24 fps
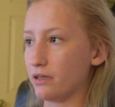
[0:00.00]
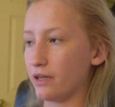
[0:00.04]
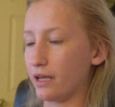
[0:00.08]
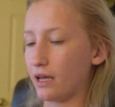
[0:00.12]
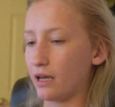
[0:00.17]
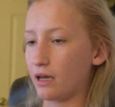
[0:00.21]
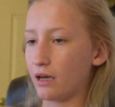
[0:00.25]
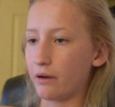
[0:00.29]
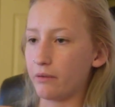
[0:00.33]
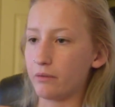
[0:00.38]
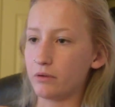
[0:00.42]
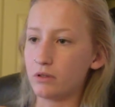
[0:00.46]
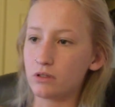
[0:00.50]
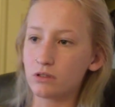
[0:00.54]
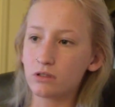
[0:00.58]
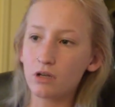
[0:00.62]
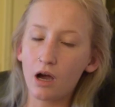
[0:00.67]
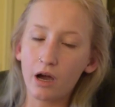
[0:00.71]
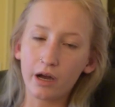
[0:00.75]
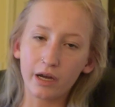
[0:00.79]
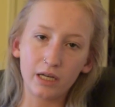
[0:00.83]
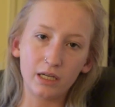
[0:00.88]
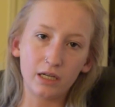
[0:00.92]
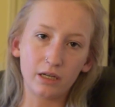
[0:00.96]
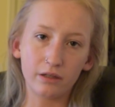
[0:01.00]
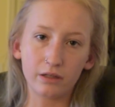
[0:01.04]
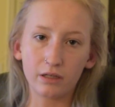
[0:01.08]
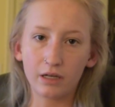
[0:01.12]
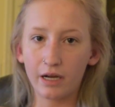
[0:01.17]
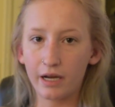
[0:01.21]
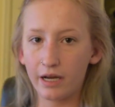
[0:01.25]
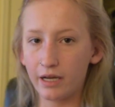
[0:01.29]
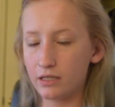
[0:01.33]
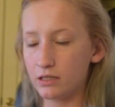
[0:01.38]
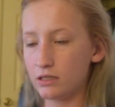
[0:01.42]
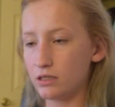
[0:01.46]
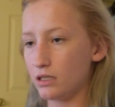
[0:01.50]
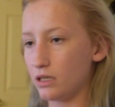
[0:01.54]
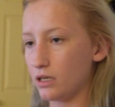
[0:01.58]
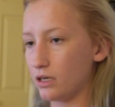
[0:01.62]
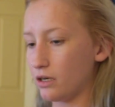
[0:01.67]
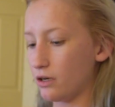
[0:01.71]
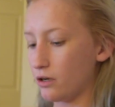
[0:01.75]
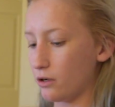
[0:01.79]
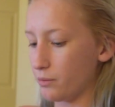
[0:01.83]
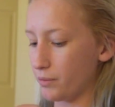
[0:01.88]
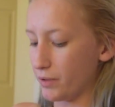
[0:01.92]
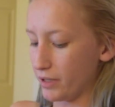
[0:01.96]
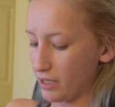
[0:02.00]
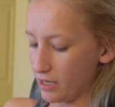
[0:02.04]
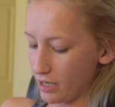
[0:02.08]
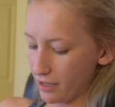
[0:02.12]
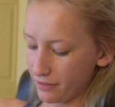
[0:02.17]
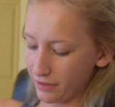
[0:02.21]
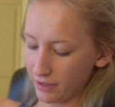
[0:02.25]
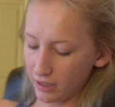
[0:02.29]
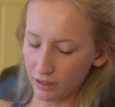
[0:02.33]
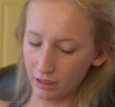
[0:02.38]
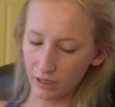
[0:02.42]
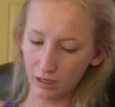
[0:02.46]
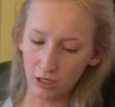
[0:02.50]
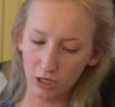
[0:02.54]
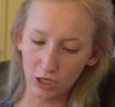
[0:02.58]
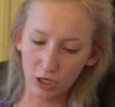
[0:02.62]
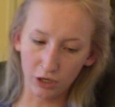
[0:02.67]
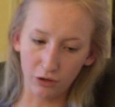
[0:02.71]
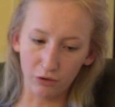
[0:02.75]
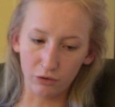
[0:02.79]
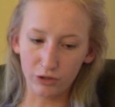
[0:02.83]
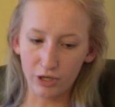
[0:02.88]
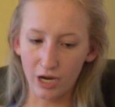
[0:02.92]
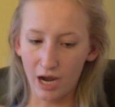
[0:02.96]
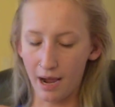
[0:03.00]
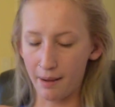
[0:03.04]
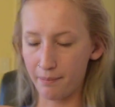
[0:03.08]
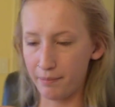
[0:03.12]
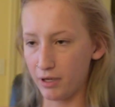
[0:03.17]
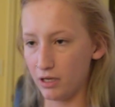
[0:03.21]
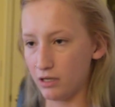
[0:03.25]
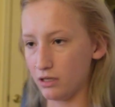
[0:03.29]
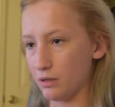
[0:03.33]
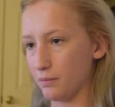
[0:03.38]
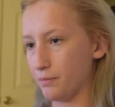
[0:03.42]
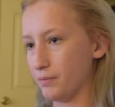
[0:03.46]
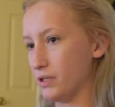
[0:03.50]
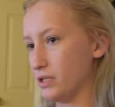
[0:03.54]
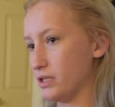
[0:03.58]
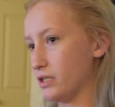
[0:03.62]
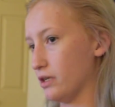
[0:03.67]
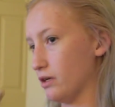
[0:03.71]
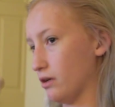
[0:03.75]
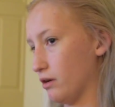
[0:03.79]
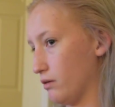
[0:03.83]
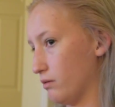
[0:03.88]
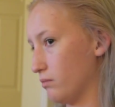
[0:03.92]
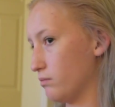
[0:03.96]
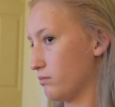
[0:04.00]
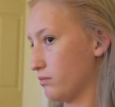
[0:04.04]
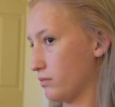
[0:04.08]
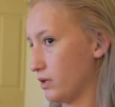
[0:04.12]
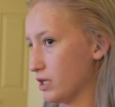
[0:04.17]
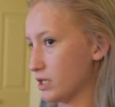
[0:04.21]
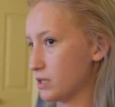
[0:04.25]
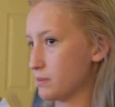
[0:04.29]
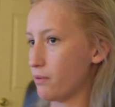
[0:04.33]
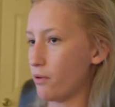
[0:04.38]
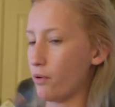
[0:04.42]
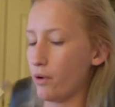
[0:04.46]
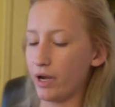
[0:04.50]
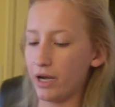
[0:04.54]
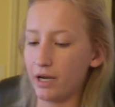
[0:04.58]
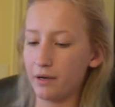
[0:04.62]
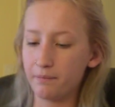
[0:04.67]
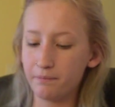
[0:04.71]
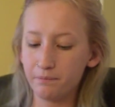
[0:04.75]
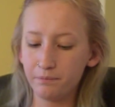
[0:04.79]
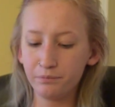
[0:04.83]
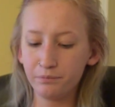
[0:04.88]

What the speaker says: Like, I was talking to other guys, and, you know, but nothing like huge happened up until this point.